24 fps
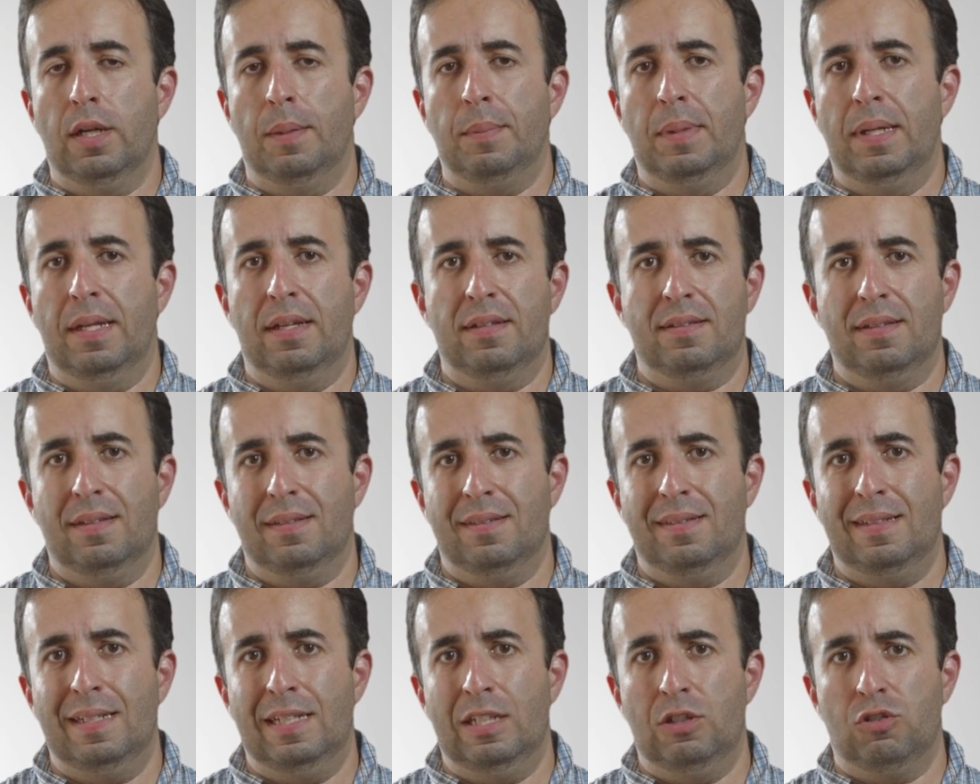I mean,
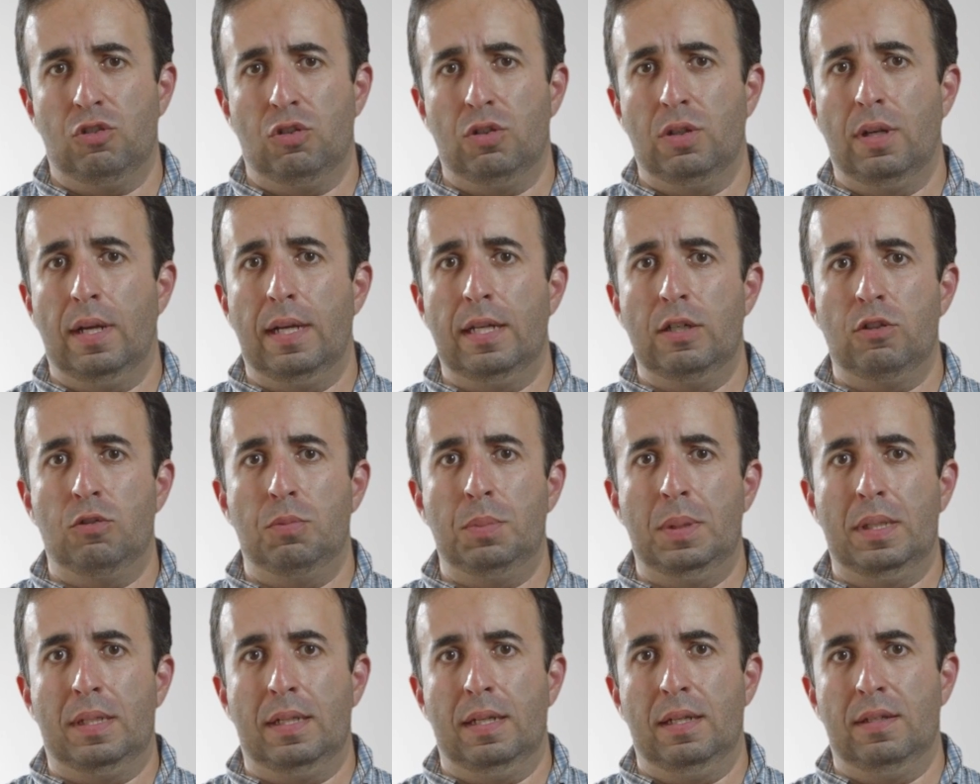SSDs are nice
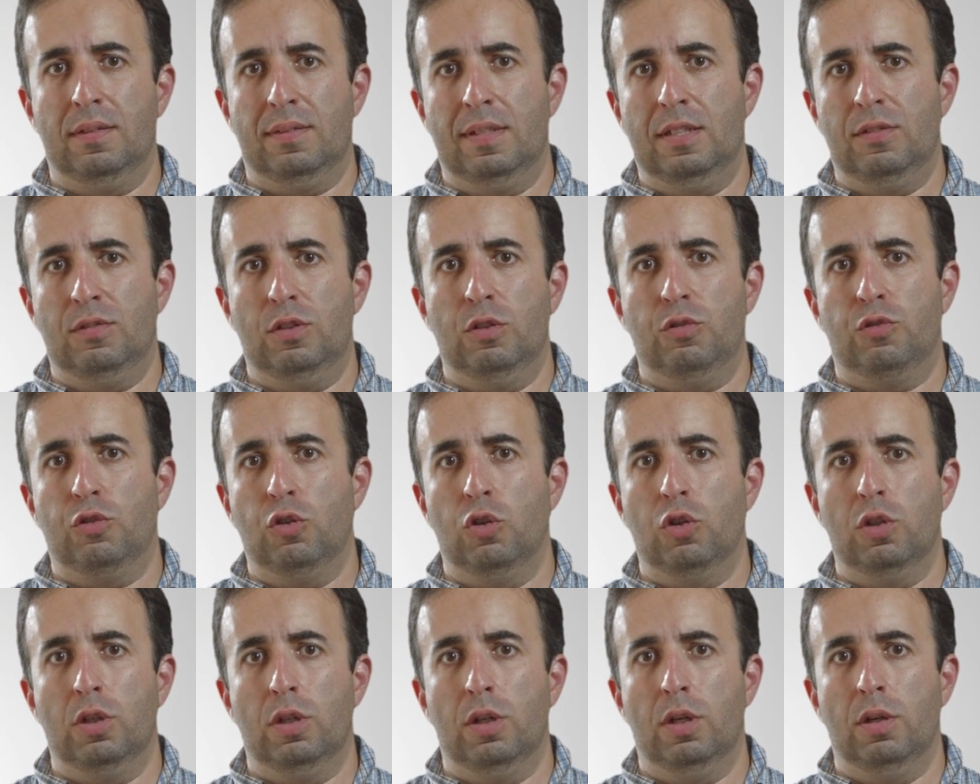because even if
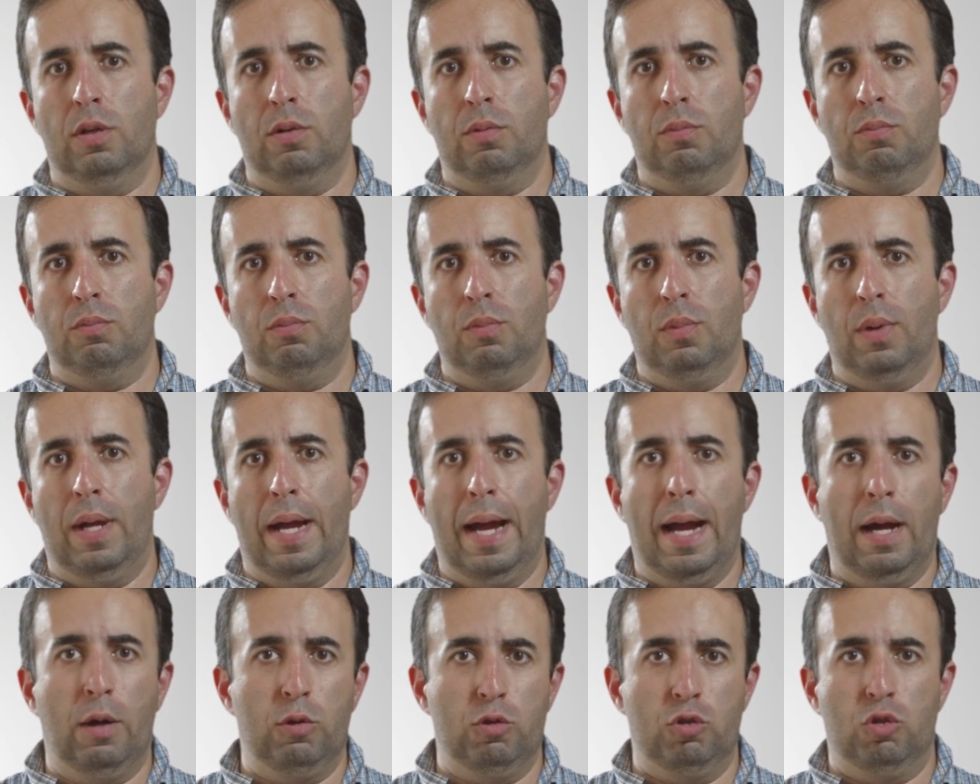you're in a
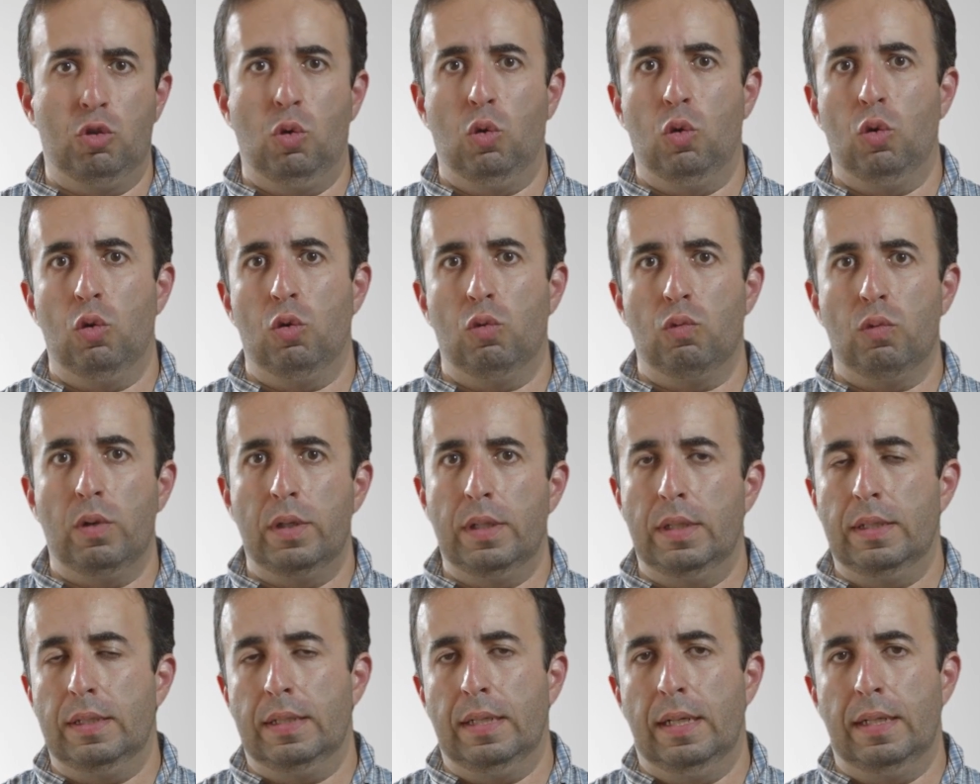outdoor run
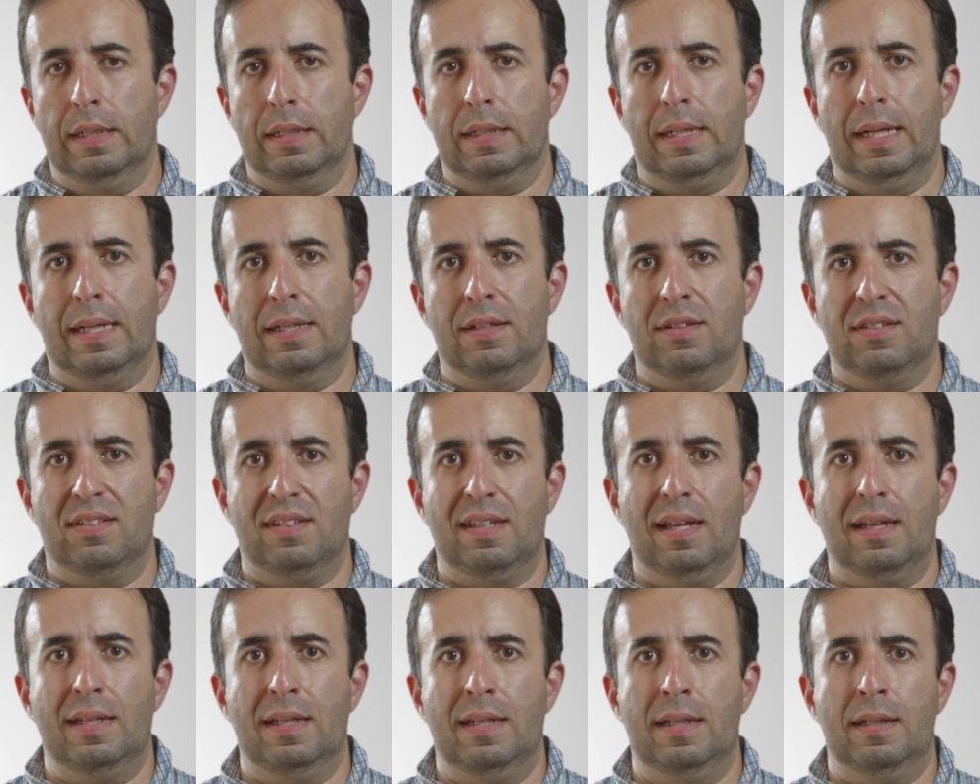and gun kind of
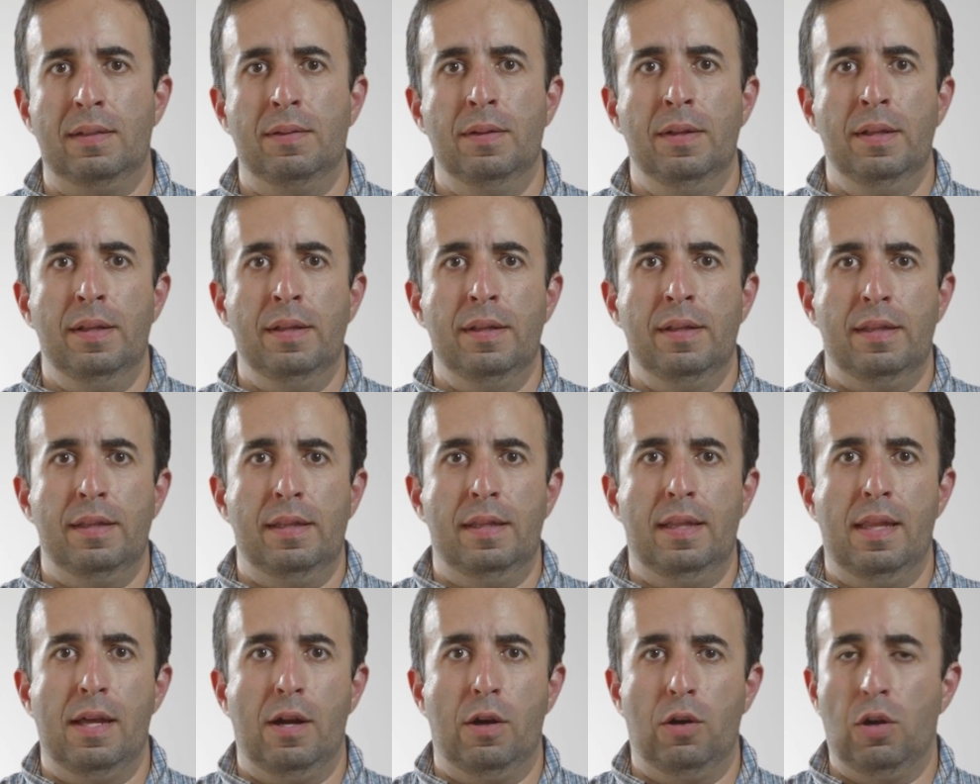setting,
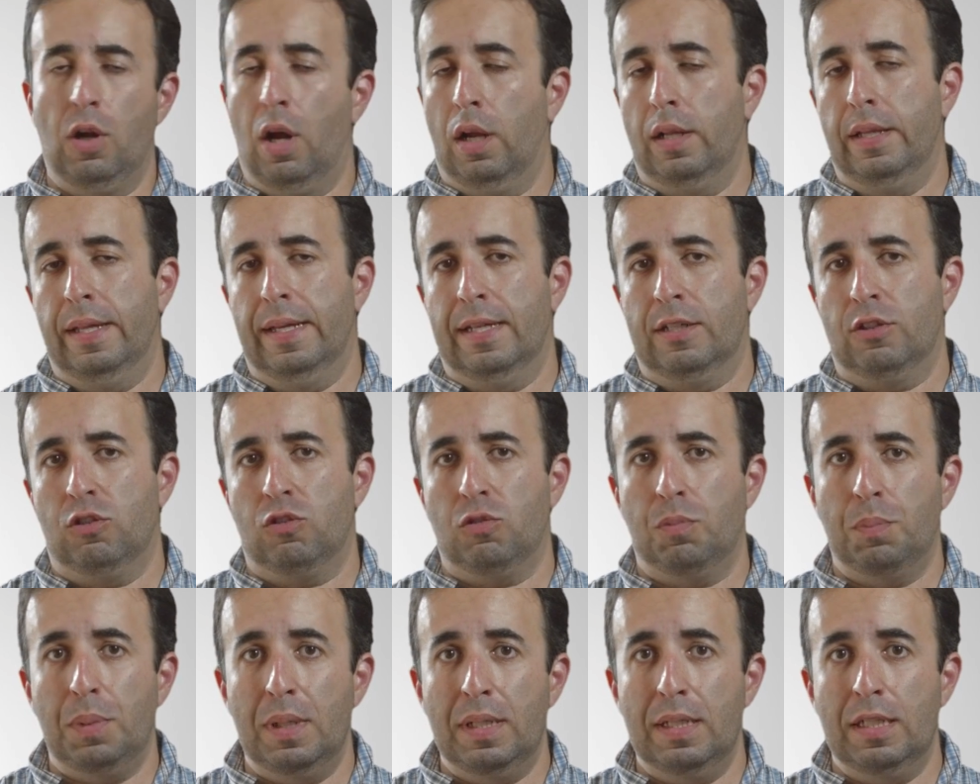they're not like
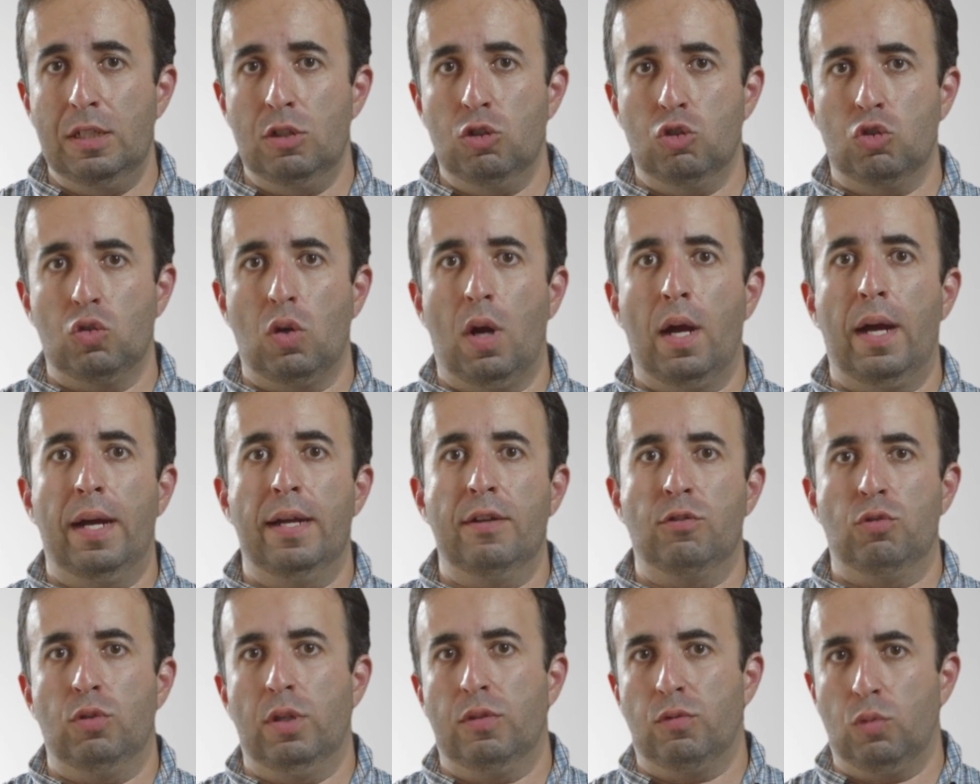spinning
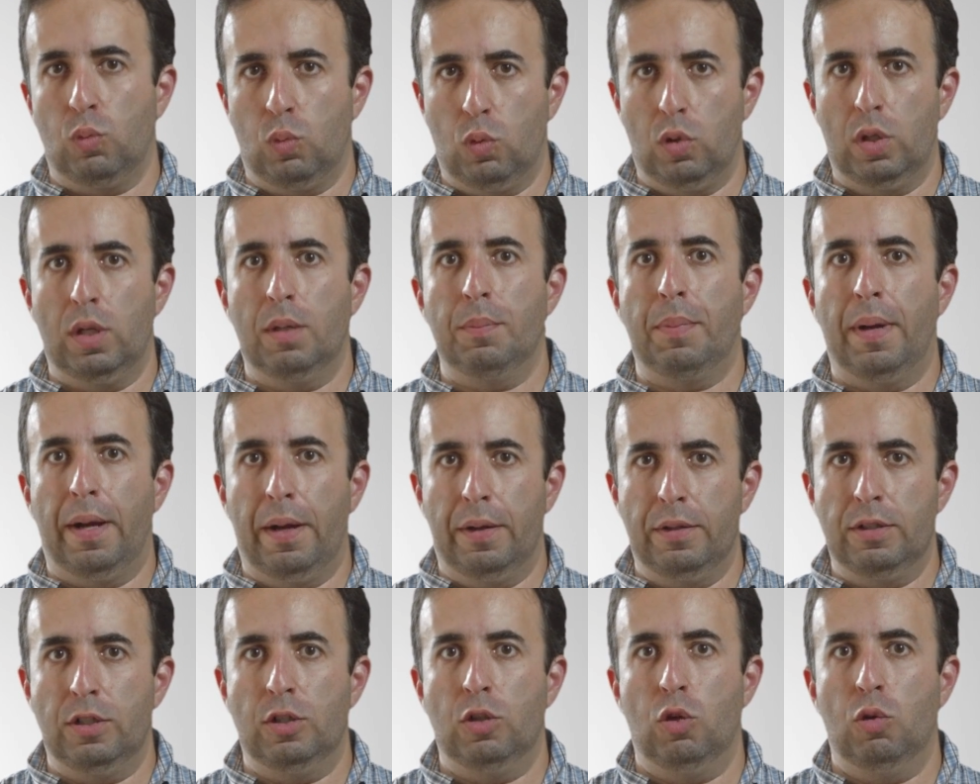drives where you have to worry
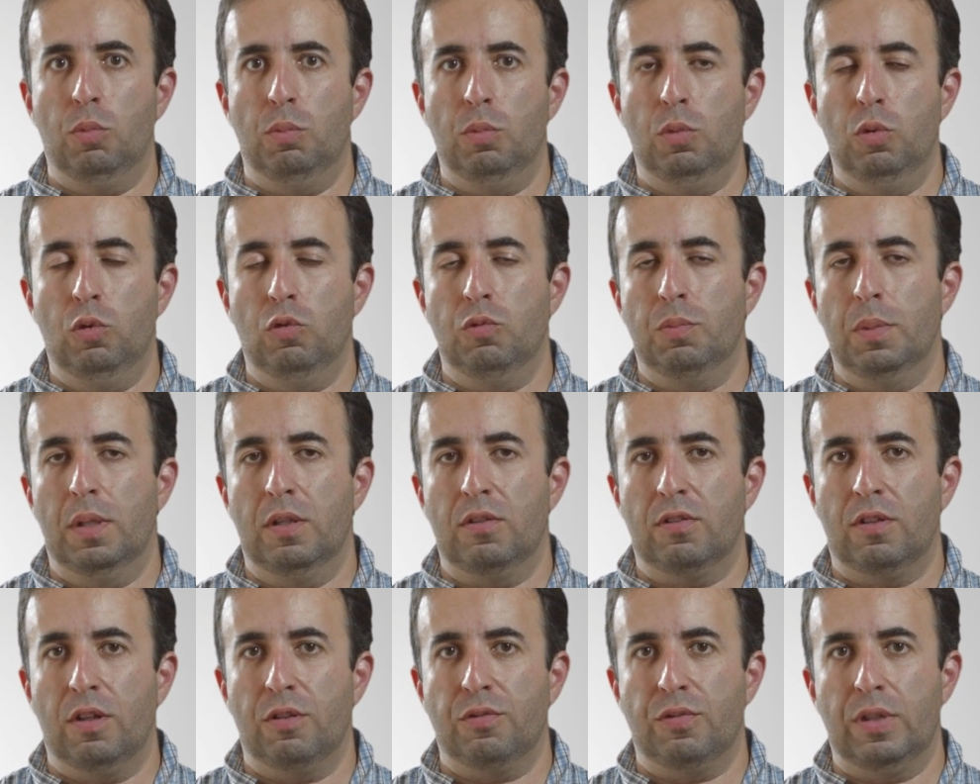about you know
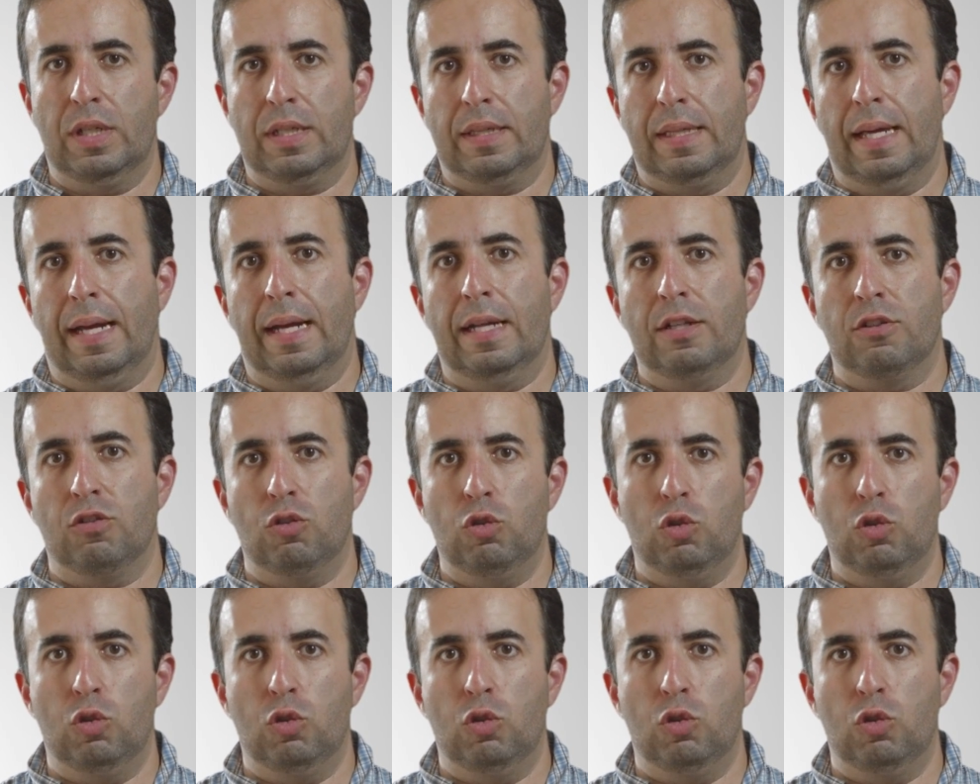movement stuff like that.